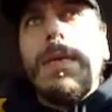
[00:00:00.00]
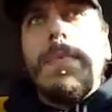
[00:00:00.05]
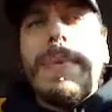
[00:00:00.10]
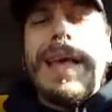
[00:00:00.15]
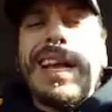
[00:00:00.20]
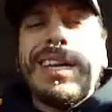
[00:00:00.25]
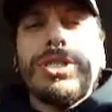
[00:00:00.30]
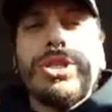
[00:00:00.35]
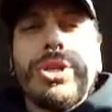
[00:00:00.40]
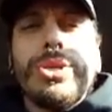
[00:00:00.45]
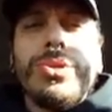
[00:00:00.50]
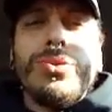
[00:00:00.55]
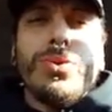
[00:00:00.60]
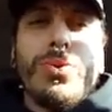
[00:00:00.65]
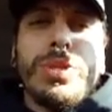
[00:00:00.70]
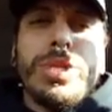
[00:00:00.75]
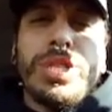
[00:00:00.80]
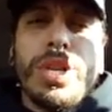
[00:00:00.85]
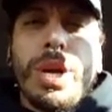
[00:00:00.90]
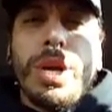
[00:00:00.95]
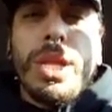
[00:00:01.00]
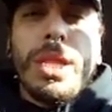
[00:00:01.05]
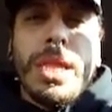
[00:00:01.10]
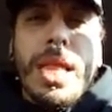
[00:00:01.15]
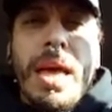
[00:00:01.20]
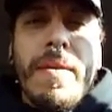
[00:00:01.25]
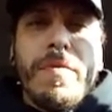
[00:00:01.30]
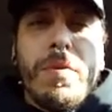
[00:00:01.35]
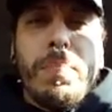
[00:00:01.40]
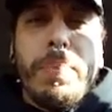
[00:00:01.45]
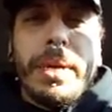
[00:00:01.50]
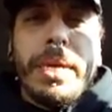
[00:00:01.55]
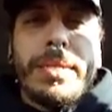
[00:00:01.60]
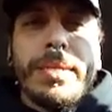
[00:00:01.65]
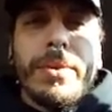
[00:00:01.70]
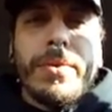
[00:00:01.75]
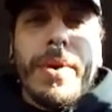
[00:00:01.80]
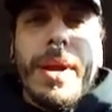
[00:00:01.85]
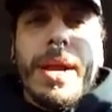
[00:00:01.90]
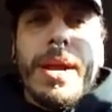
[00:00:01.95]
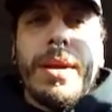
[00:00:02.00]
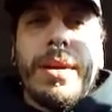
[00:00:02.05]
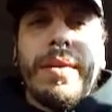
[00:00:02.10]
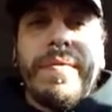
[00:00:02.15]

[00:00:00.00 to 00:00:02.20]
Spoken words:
Make sure you do this on a level piece of ground.